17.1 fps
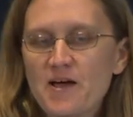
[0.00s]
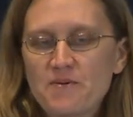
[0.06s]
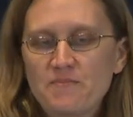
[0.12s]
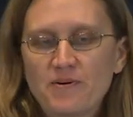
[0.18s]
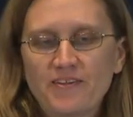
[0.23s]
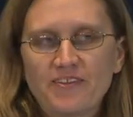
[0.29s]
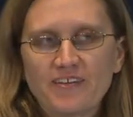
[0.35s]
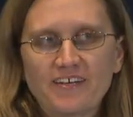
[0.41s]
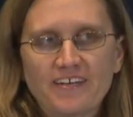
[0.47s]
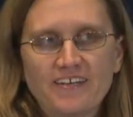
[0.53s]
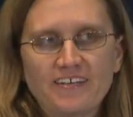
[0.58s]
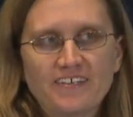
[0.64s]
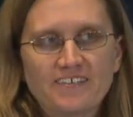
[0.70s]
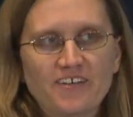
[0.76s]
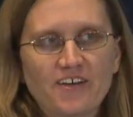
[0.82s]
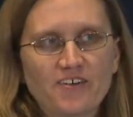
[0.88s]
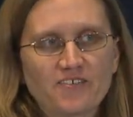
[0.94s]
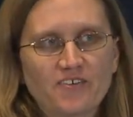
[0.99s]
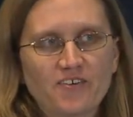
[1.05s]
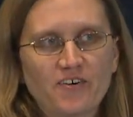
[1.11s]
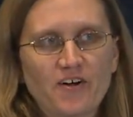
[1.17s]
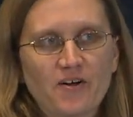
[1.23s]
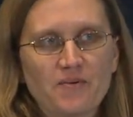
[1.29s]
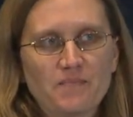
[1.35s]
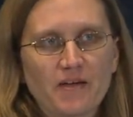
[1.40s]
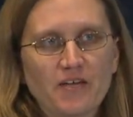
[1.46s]
but the kidney is also
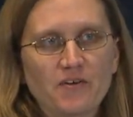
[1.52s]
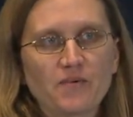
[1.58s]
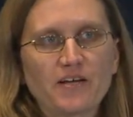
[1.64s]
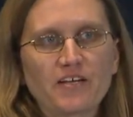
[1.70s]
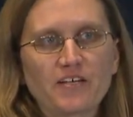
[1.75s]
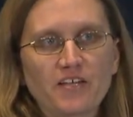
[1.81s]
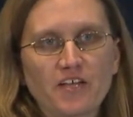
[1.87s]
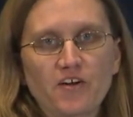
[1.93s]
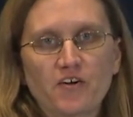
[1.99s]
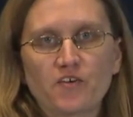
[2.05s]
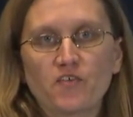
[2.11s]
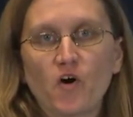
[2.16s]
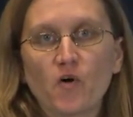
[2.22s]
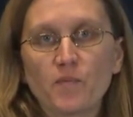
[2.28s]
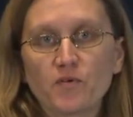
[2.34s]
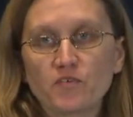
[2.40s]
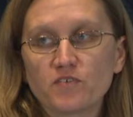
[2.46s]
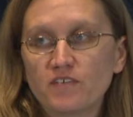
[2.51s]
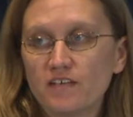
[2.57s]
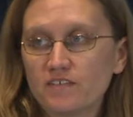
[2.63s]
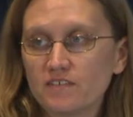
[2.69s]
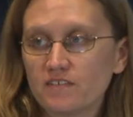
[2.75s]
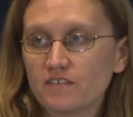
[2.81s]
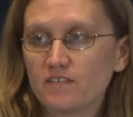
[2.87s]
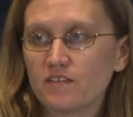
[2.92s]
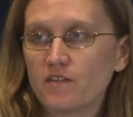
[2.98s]
a main regulator of
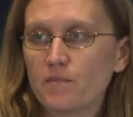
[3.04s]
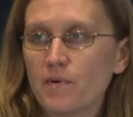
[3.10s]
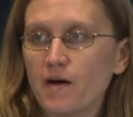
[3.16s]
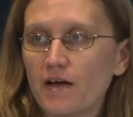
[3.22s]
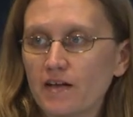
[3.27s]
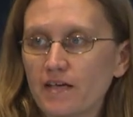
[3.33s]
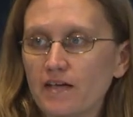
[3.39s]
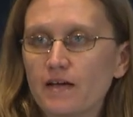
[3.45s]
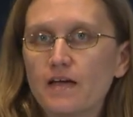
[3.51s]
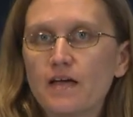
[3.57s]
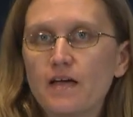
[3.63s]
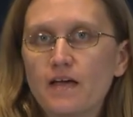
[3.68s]
homeostasis in the body.